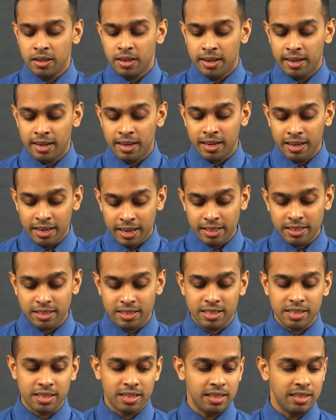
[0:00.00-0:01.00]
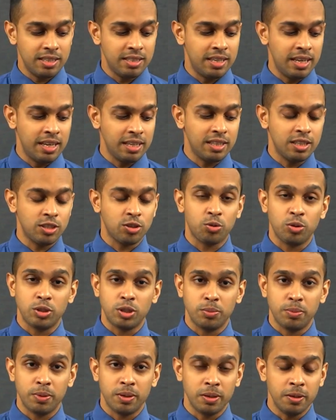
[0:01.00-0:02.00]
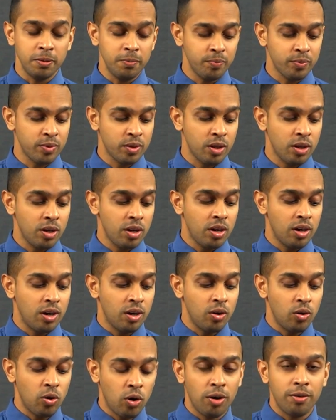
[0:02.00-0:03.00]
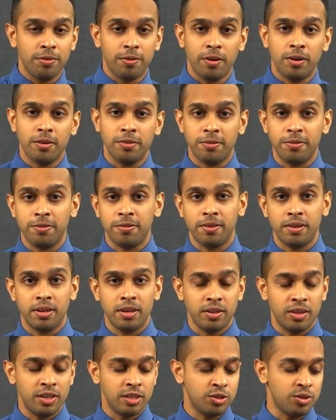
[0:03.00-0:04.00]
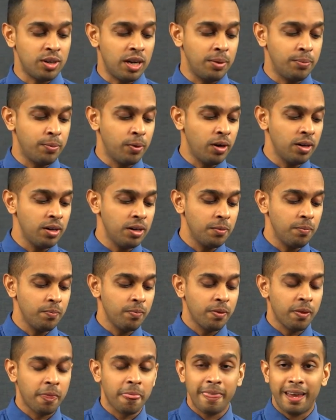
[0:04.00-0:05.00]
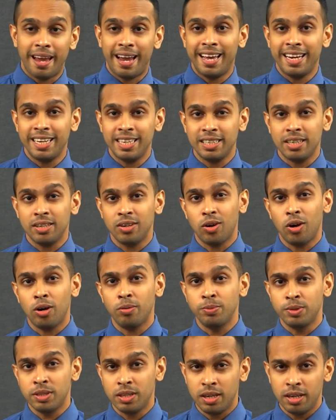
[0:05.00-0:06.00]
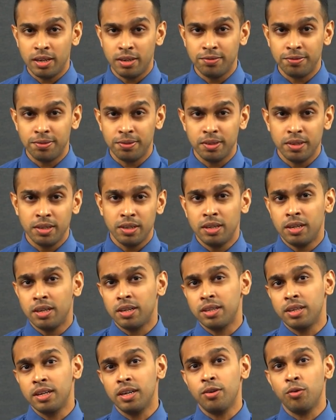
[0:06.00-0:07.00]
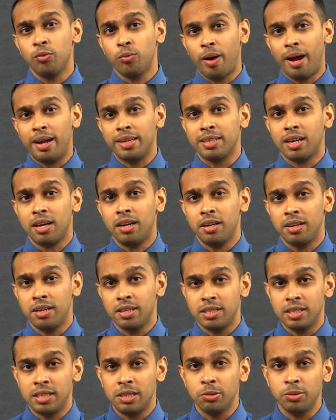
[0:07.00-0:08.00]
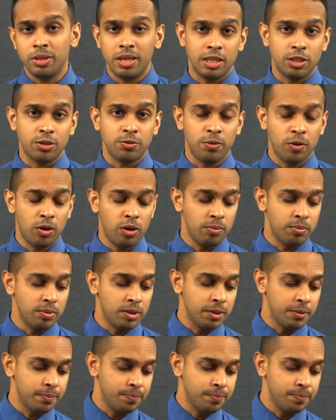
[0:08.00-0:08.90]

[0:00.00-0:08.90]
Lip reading: Let's take this crucible off of this tripod and observe the white color residue that is formed.